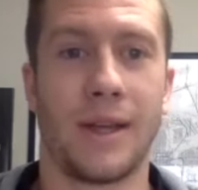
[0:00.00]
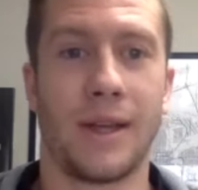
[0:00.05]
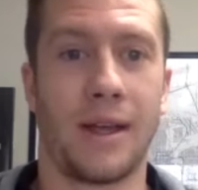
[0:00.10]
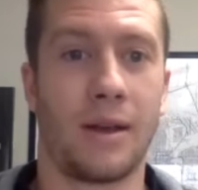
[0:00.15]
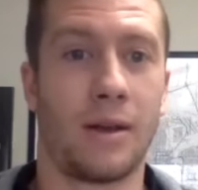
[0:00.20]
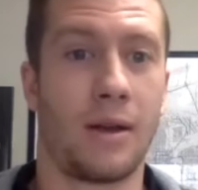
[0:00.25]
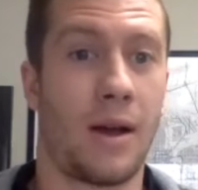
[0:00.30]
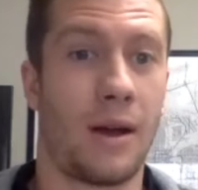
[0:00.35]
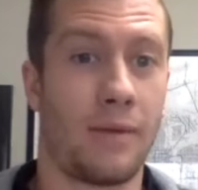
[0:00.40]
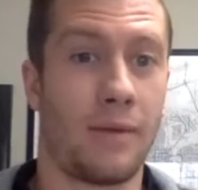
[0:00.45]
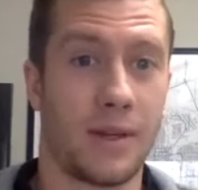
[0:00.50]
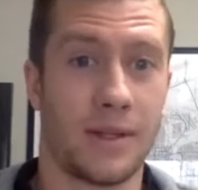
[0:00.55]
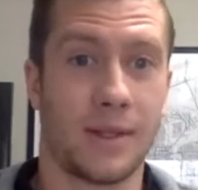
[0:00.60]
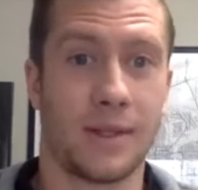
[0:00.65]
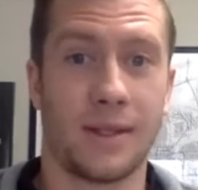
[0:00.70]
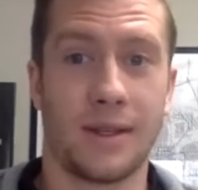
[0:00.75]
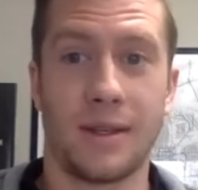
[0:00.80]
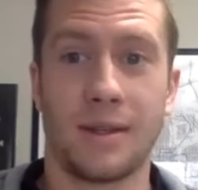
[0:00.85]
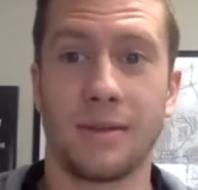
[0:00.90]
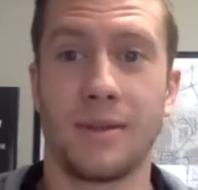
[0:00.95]
And
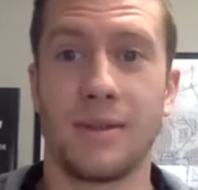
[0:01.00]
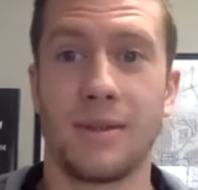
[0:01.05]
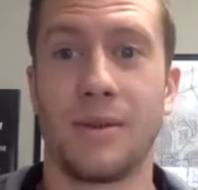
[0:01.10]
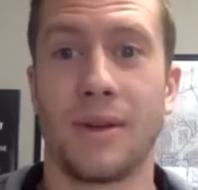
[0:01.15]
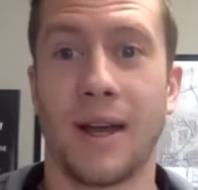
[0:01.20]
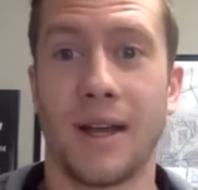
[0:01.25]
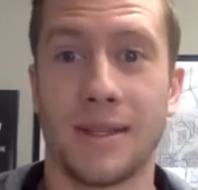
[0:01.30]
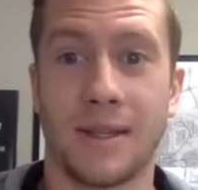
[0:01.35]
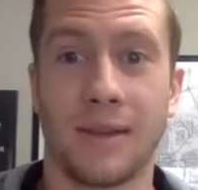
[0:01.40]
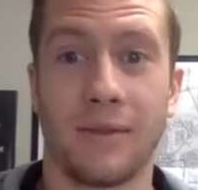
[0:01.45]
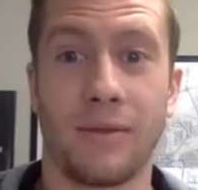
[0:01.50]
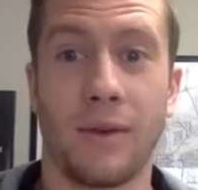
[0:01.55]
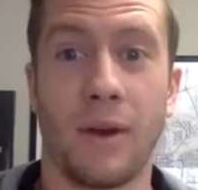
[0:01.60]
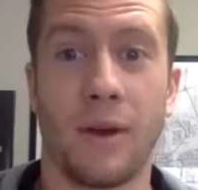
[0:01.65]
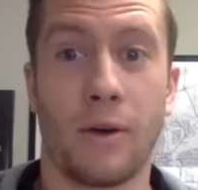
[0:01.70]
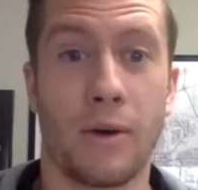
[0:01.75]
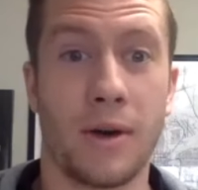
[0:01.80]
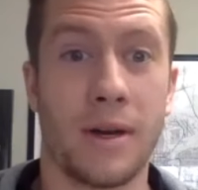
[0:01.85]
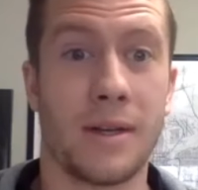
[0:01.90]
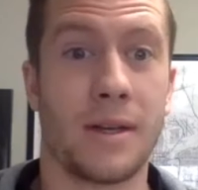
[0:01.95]
obviously you guys have
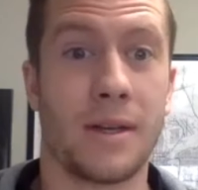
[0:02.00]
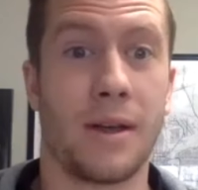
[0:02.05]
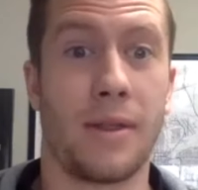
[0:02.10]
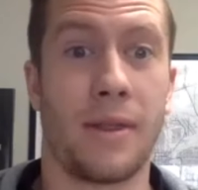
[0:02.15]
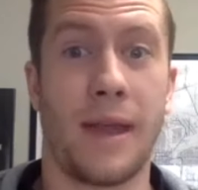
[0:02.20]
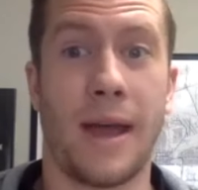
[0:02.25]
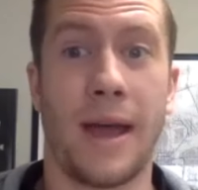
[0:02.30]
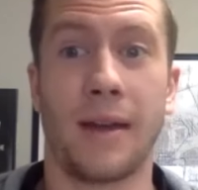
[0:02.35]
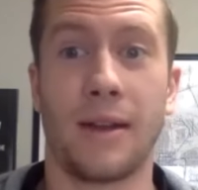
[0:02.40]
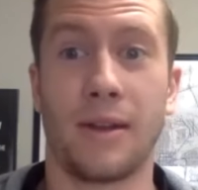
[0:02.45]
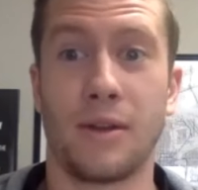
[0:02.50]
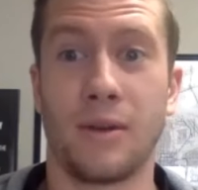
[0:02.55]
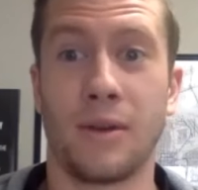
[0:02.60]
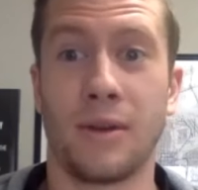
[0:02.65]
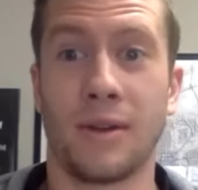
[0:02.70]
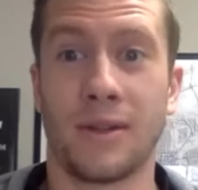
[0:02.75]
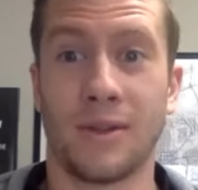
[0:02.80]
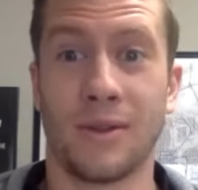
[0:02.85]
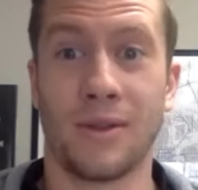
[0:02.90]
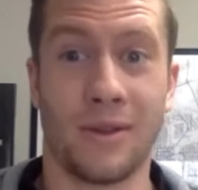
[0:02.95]
already done that. And you
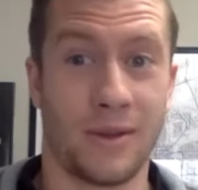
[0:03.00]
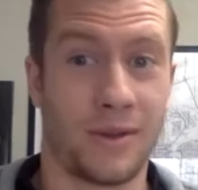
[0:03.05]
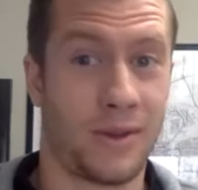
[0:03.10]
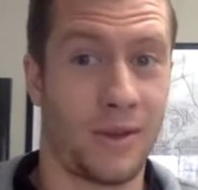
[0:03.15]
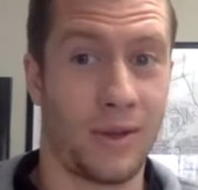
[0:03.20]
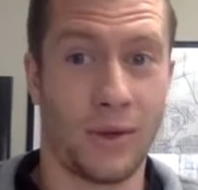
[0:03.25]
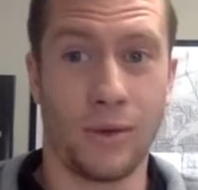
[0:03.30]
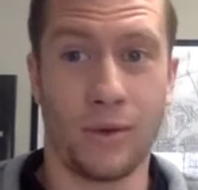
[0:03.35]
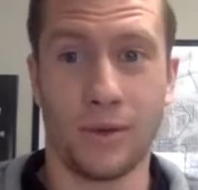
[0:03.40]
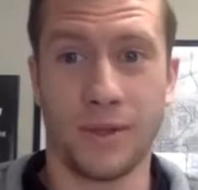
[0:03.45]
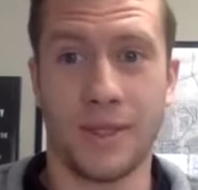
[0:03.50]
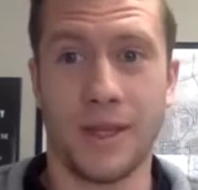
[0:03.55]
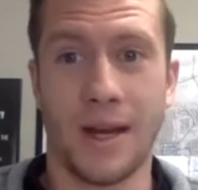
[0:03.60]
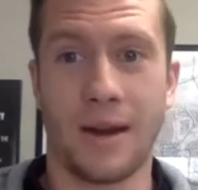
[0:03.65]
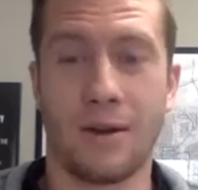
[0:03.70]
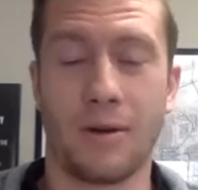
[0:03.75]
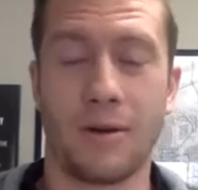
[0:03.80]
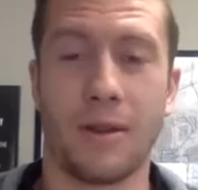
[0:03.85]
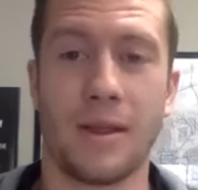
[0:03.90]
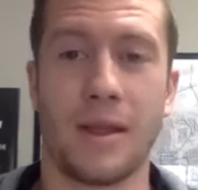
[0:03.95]
guys are the gold
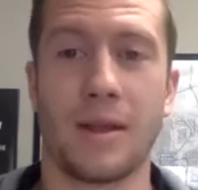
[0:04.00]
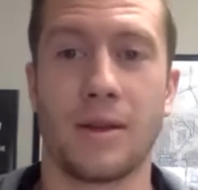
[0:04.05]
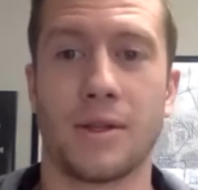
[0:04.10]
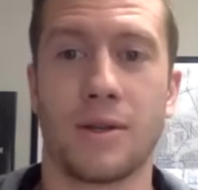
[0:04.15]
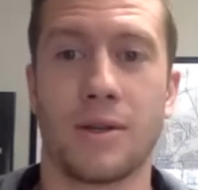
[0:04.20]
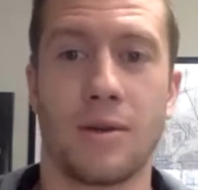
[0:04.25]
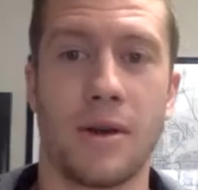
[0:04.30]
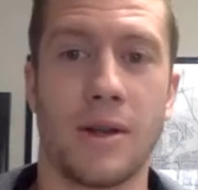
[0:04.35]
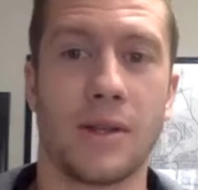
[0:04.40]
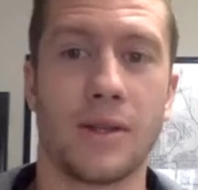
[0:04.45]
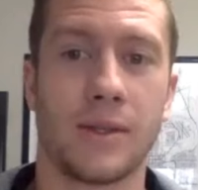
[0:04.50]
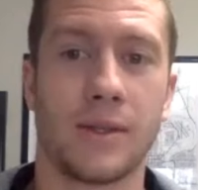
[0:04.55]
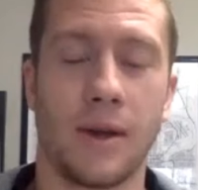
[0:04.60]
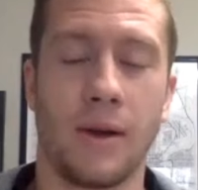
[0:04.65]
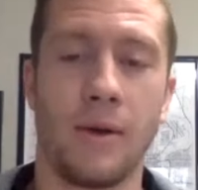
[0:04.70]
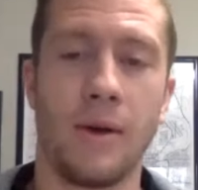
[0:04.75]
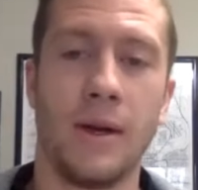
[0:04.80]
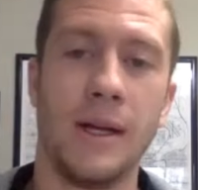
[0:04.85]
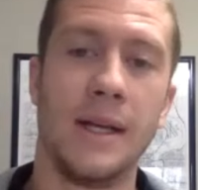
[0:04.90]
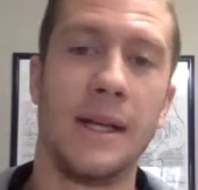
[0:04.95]
standard in the industry.
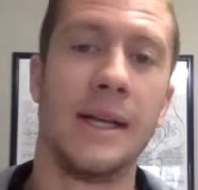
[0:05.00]
So